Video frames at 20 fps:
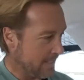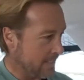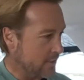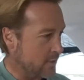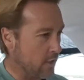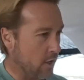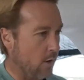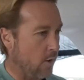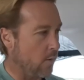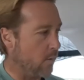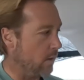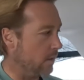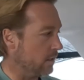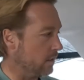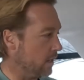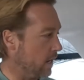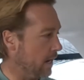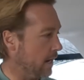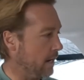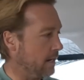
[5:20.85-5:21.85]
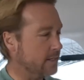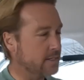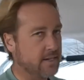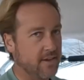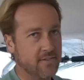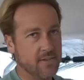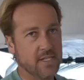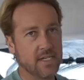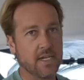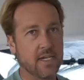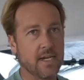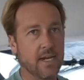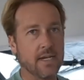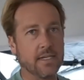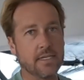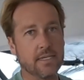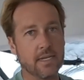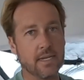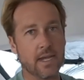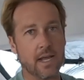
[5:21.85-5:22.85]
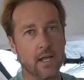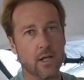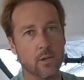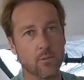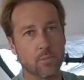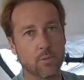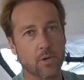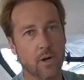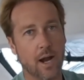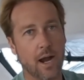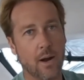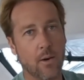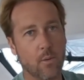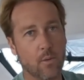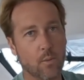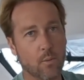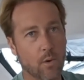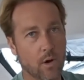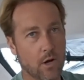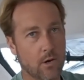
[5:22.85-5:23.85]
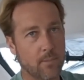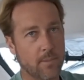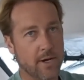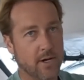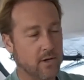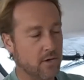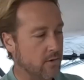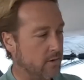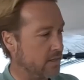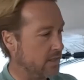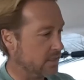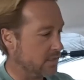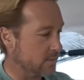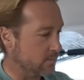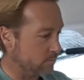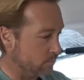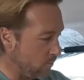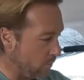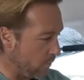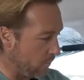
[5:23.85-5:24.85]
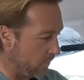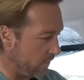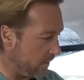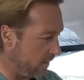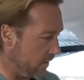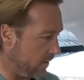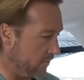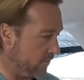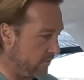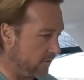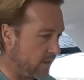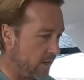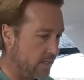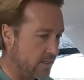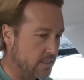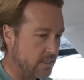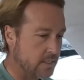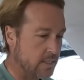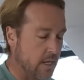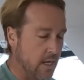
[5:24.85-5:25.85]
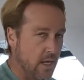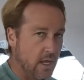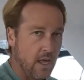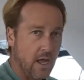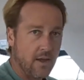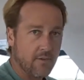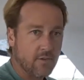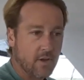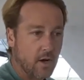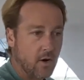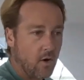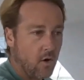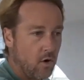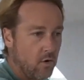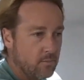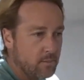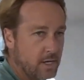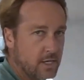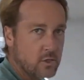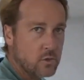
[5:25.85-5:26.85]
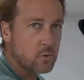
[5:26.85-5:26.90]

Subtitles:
So a 17, 18 gallon per hour water maker is more than enough for us. I've got all my